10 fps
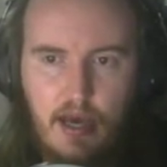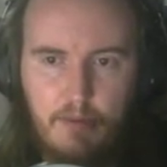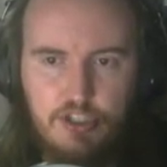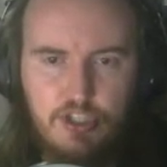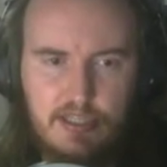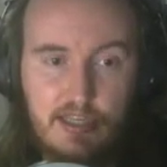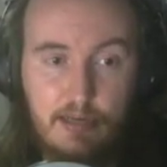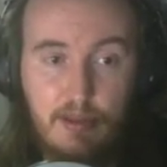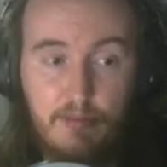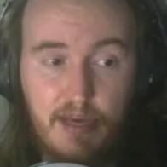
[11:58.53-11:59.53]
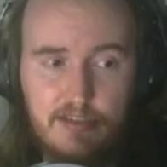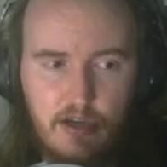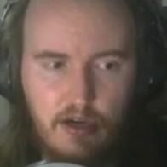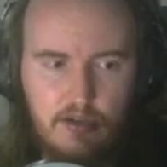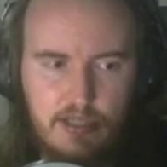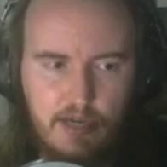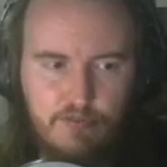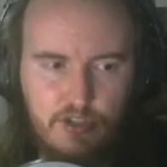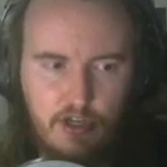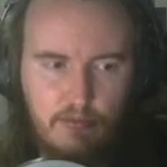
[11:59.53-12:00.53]
I'm not sure that's going to be the best archetype
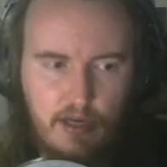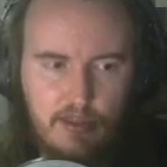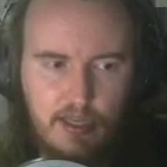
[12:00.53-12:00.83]
for Shaman.